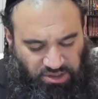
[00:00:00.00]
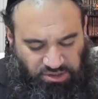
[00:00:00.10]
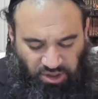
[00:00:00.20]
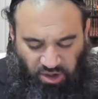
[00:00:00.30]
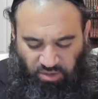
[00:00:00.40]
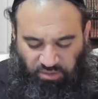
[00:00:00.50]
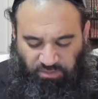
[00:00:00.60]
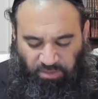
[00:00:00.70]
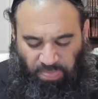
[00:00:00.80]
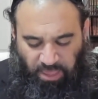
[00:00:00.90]

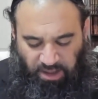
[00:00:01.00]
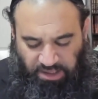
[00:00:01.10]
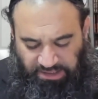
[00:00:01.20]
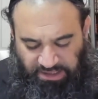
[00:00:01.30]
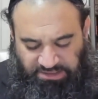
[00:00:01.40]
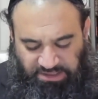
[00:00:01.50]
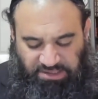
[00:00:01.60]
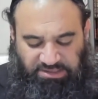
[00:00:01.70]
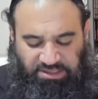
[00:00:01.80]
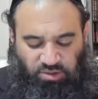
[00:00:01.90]
So, this
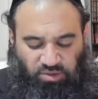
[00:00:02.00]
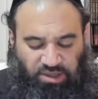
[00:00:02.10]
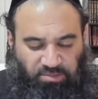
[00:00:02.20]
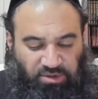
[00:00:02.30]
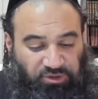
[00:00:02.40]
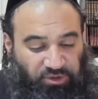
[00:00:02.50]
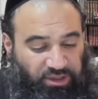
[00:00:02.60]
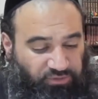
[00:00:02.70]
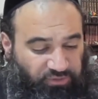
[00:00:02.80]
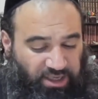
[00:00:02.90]
is Tikkun number
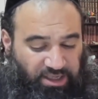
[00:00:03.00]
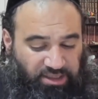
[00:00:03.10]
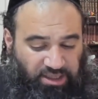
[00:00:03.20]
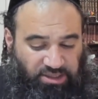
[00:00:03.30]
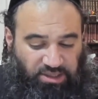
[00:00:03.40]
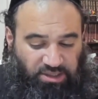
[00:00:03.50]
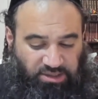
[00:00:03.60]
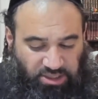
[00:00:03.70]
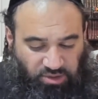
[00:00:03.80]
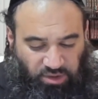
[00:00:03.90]
33 in the
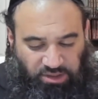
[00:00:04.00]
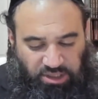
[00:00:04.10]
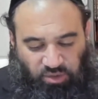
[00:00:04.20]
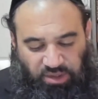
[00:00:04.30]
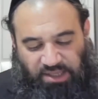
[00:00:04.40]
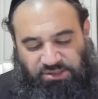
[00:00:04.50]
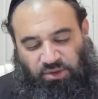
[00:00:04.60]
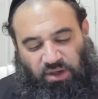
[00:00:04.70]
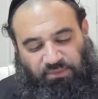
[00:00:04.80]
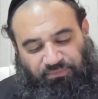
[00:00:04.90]
Tikkunei
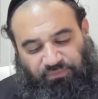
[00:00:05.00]
Zohar.